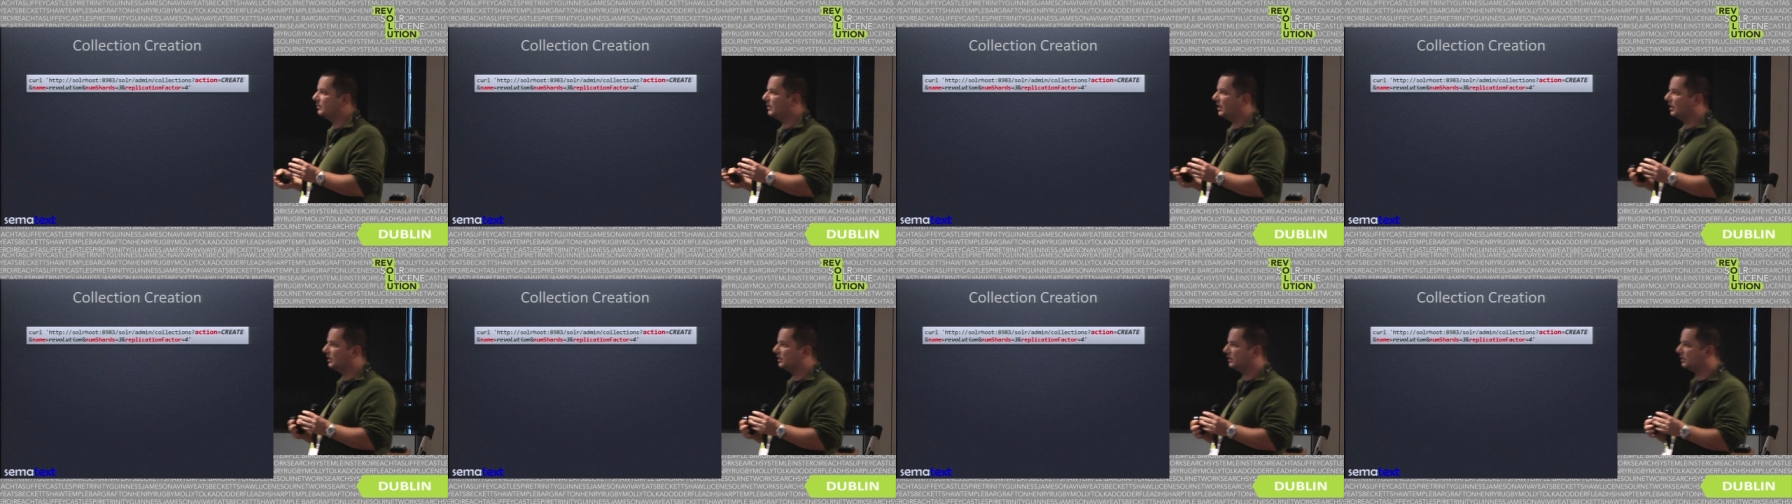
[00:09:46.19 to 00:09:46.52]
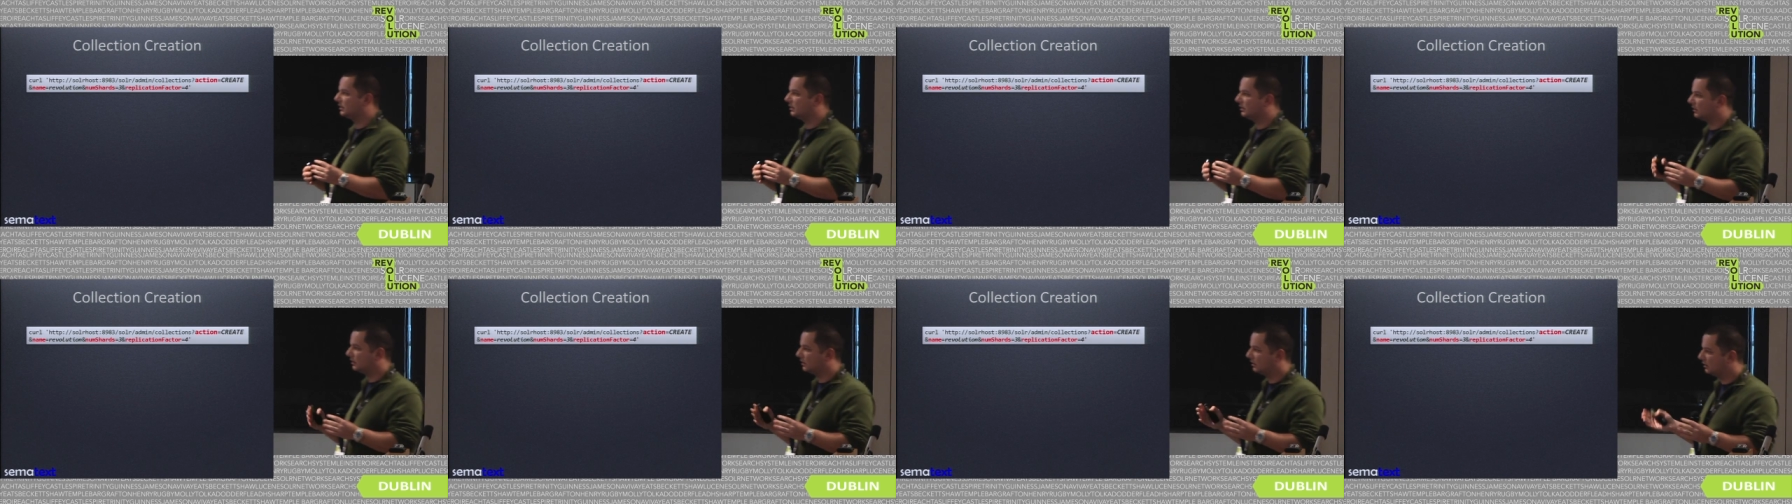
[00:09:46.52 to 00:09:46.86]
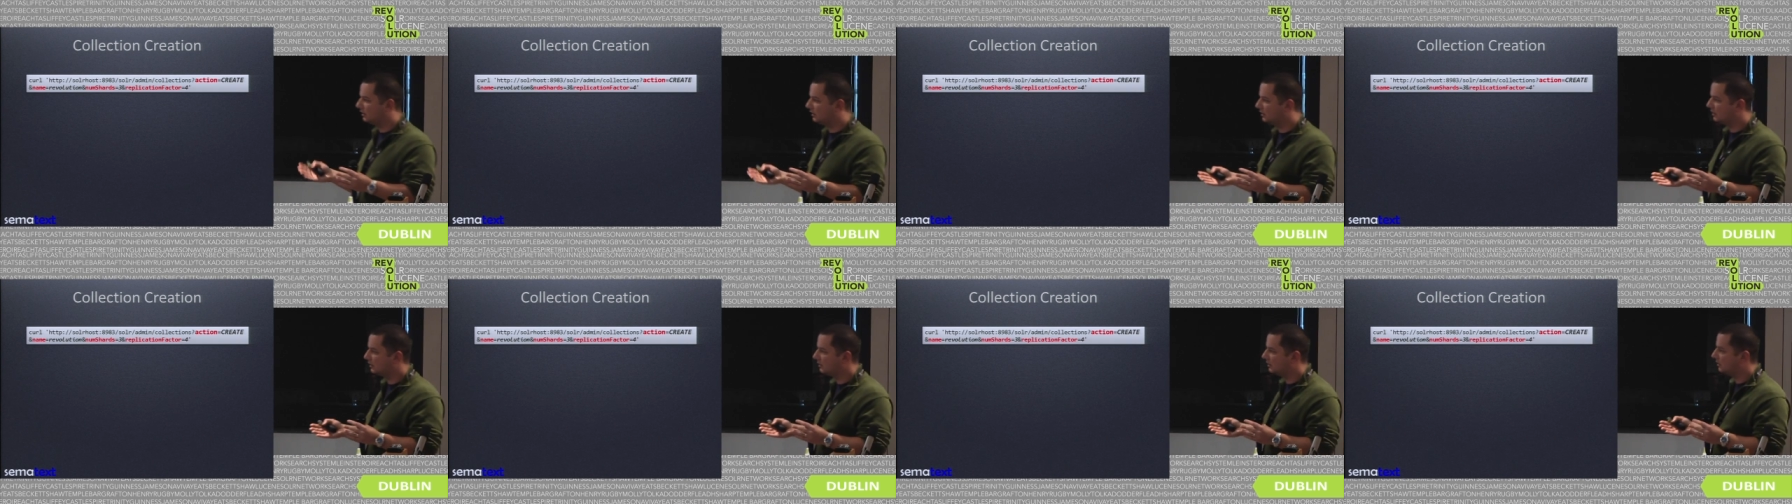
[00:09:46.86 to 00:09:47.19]
but
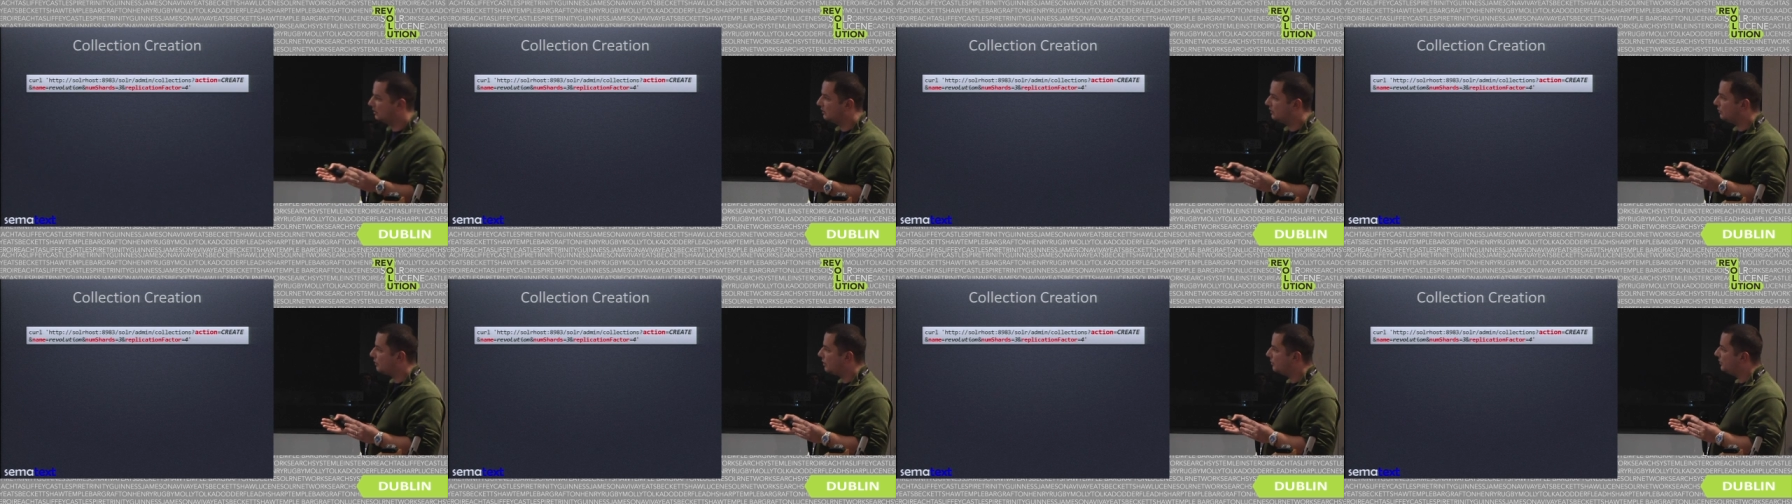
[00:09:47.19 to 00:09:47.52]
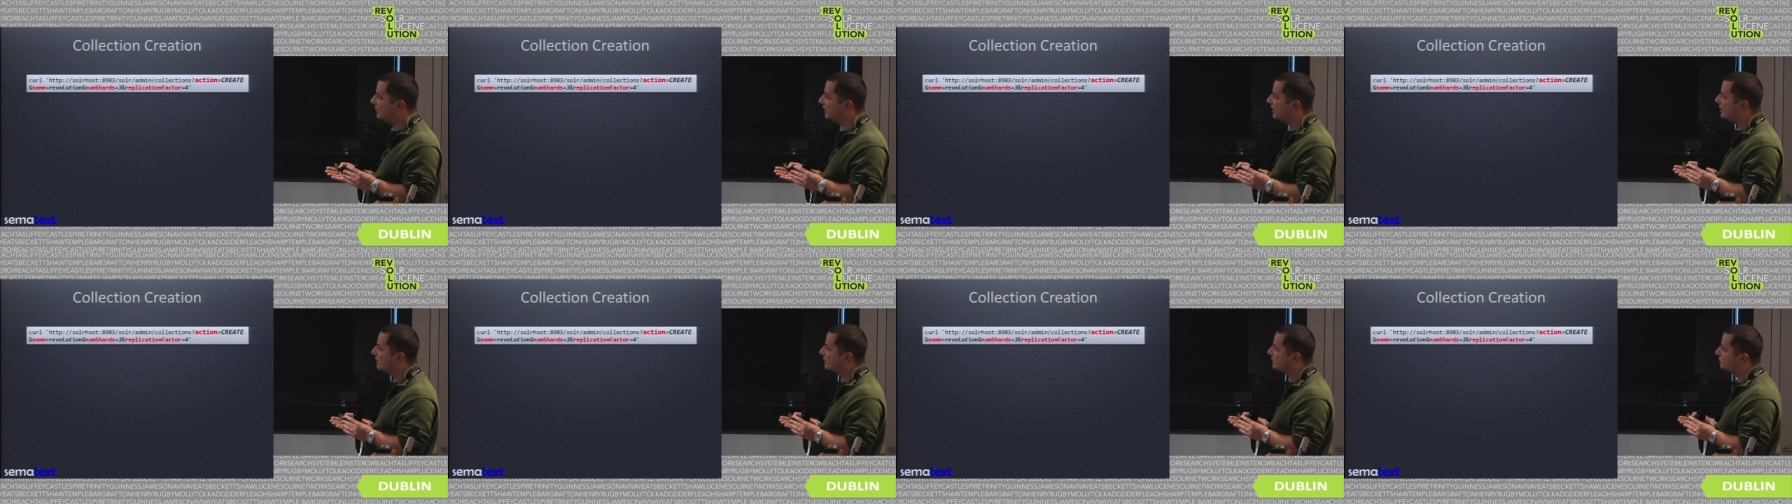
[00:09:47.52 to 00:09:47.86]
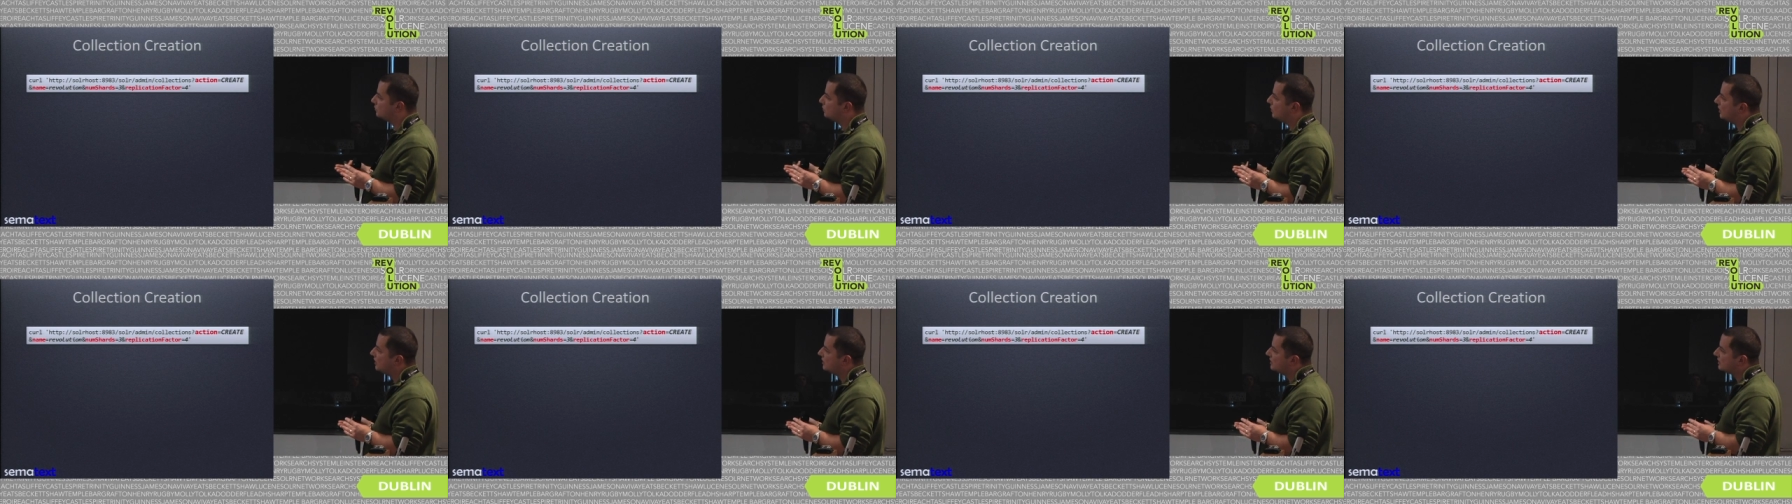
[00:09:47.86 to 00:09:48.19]
uh, the replicas
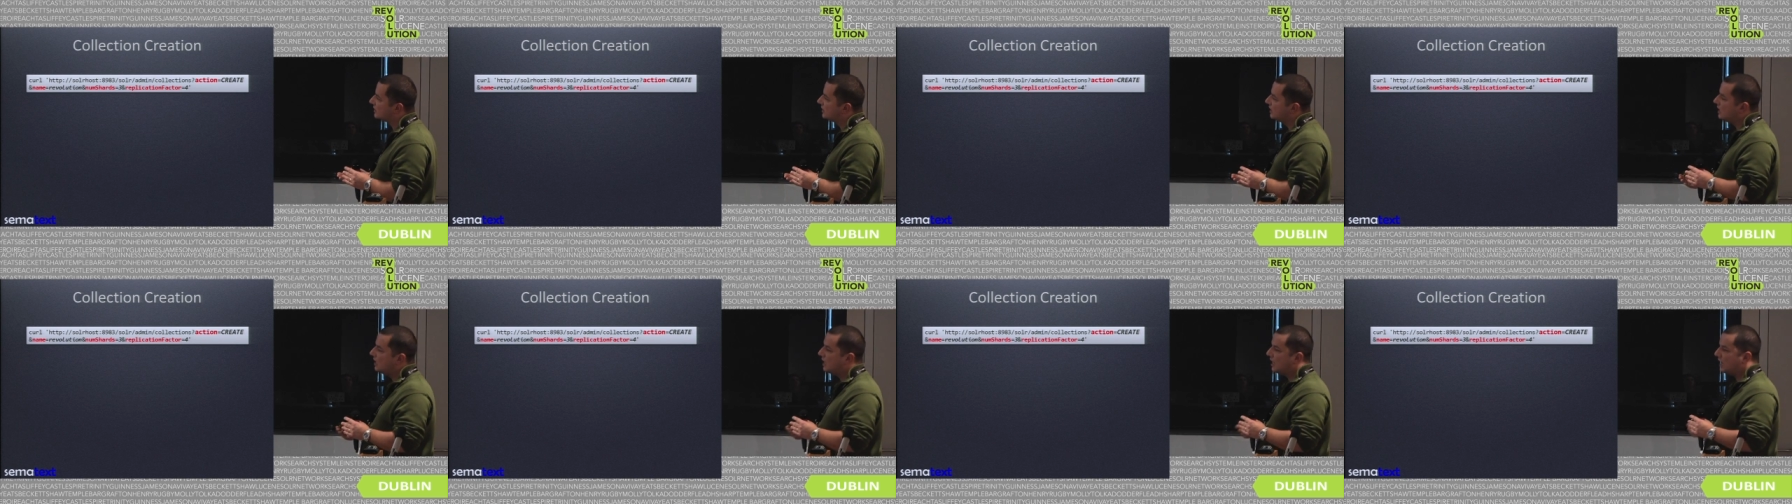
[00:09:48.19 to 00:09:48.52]
ones.